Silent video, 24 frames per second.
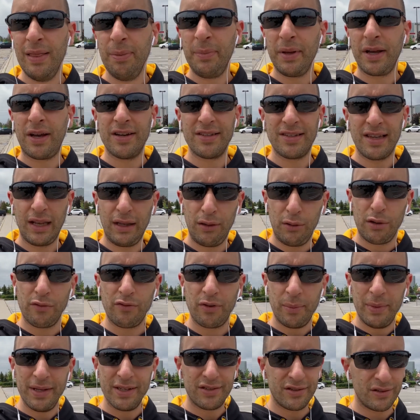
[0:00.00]
because I
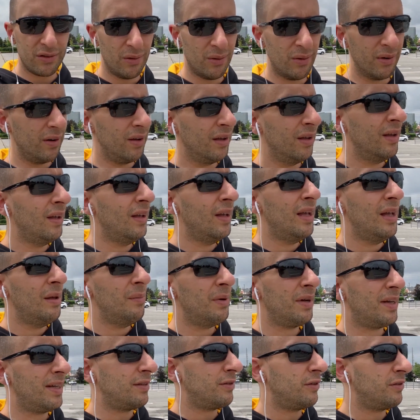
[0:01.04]
learned from his story.
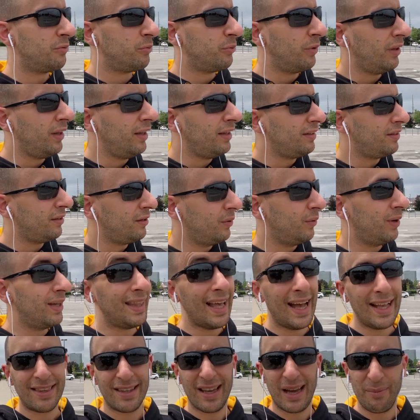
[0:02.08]
Because I was willing to,
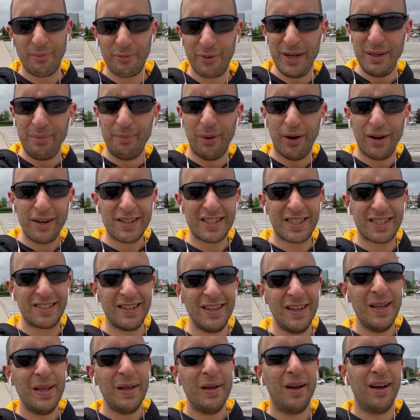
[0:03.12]
at that time, read
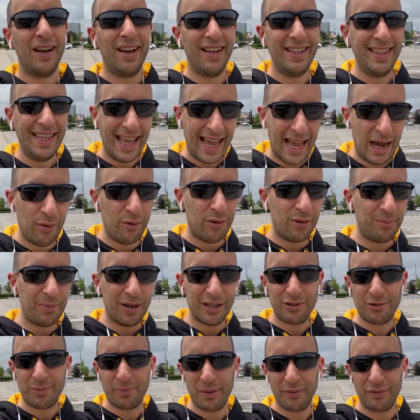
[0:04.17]
books. Uh, now I would
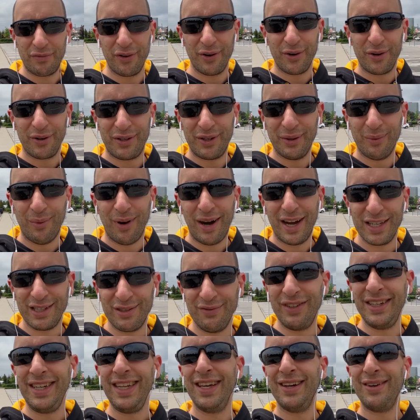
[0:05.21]
much prefer to watch
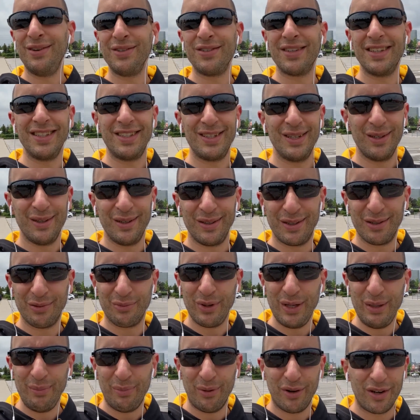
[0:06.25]
videos and to, to
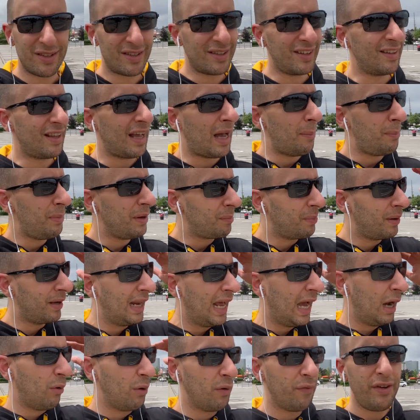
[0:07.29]
read books on the topic, but
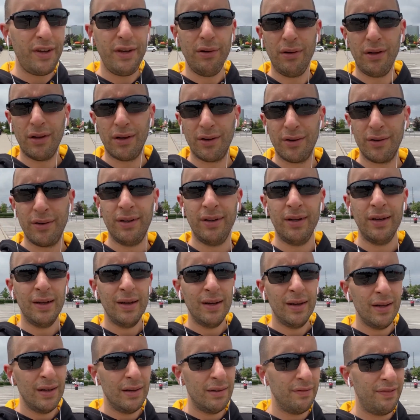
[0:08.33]
however you learn,
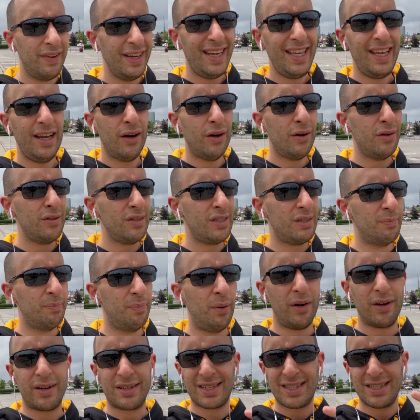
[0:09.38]
videos,
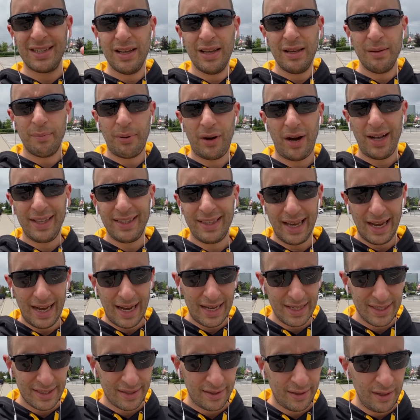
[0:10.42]
books,
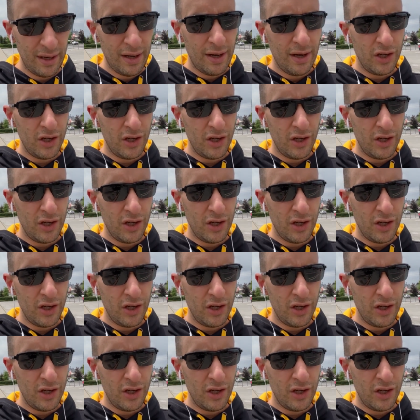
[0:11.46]
podcasts,